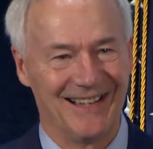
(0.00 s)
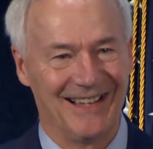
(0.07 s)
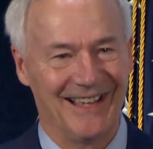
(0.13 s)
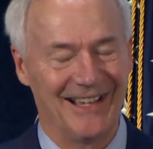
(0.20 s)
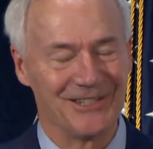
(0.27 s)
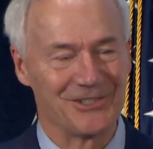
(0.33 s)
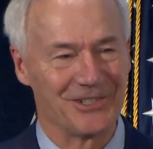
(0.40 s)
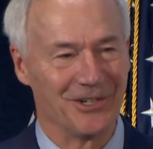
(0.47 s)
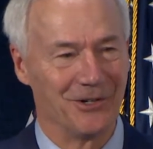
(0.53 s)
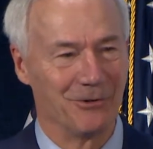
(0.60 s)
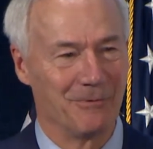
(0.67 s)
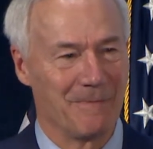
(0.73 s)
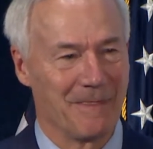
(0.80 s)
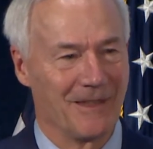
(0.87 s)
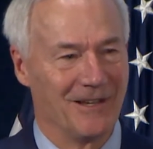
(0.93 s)
And
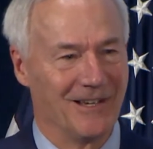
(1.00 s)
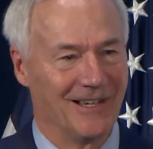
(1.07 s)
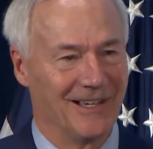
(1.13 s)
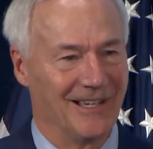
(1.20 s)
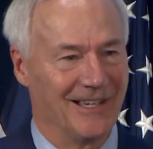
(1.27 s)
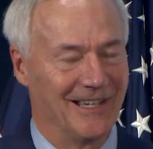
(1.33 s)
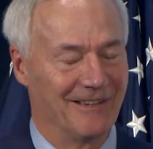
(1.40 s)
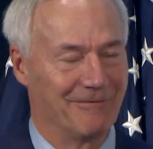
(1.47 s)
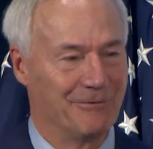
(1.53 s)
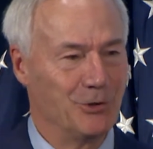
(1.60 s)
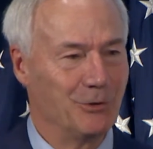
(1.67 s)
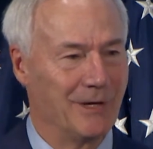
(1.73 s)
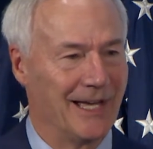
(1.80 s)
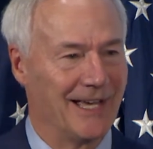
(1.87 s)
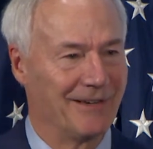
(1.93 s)
so if
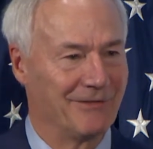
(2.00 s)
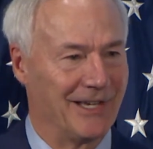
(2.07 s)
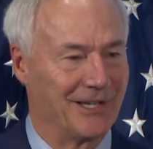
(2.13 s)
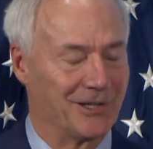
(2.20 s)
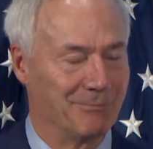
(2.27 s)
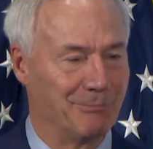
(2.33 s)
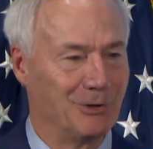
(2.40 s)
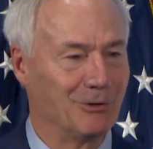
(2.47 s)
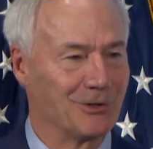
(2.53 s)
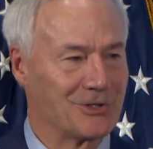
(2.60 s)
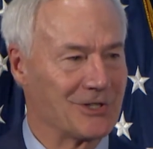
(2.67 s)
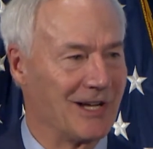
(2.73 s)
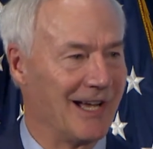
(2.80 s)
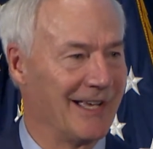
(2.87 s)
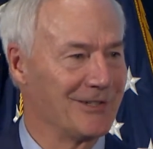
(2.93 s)
you have a computer
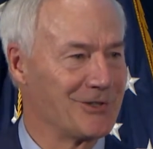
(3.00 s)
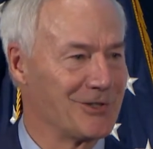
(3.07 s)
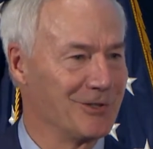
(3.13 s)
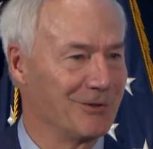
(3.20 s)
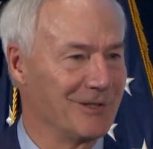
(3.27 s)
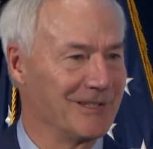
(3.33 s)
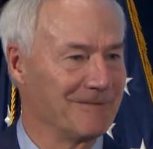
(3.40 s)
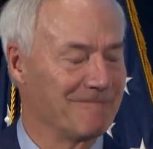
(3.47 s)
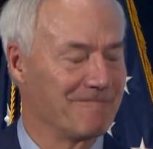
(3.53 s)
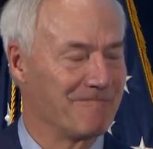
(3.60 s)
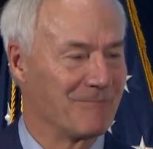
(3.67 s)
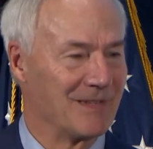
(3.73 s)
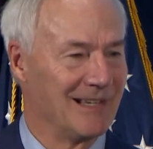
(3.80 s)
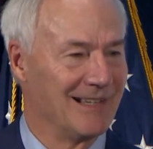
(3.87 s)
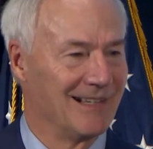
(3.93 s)
science student
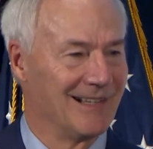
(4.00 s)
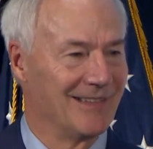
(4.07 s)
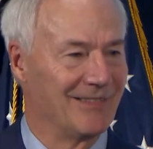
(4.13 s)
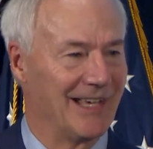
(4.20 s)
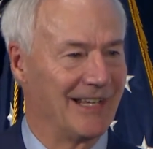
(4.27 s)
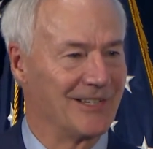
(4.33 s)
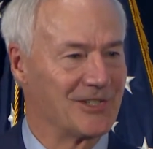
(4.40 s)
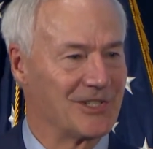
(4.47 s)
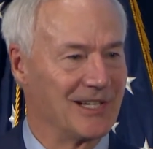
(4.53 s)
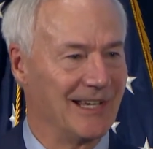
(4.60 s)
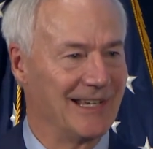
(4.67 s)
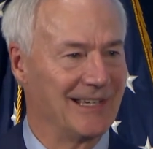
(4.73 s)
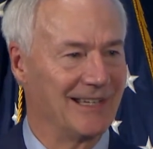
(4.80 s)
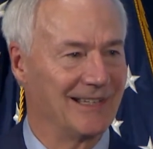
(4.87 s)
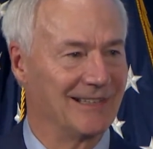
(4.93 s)
that is
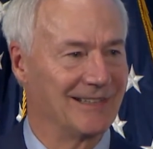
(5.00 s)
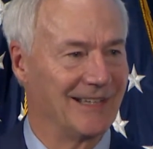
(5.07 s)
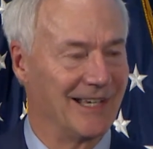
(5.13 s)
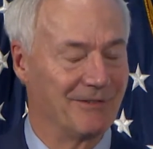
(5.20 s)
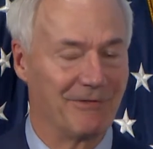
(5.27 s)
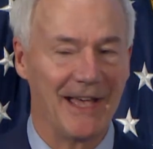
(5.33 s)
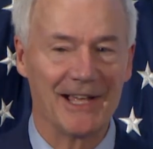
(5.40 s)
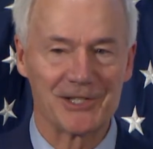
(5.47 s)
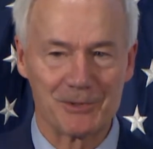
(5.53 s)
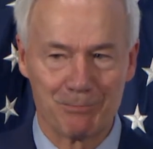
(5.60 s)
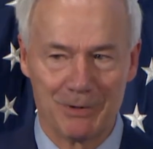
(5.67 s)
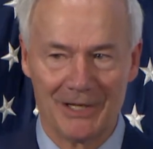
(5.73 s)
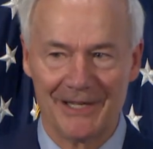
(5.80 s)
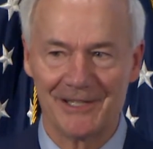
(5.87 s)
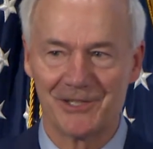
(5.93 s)
taking advanced
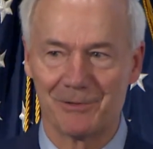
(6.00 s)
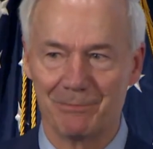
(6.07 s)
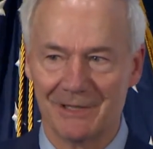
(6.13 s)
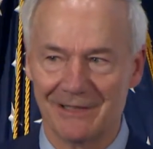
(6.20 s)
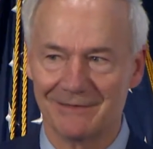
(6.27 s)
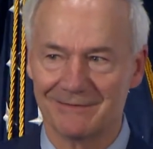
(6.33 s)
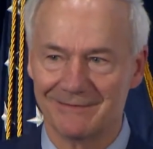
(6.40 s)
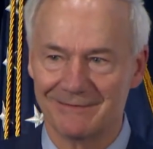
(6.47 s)
placement